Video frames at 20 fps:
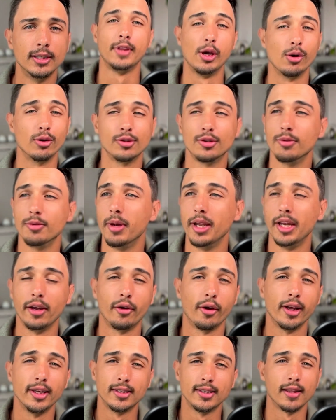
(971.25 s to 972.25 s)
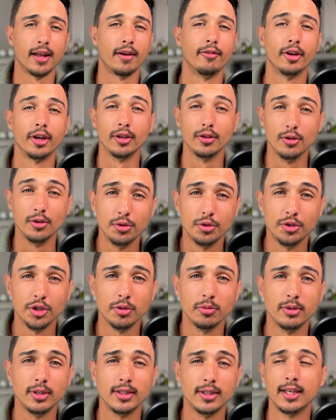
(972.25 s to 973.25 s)
There are also many great South African
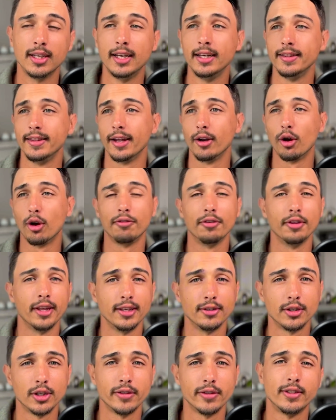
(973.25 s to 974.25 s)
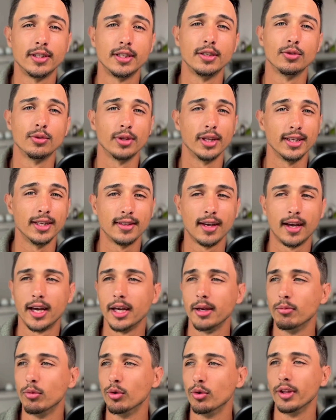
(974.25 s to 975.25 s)
YouTubers that offer their services or their
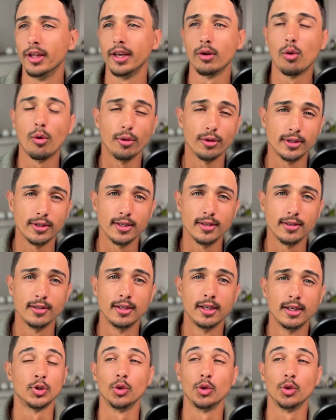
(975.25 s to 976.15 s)
time or their courses.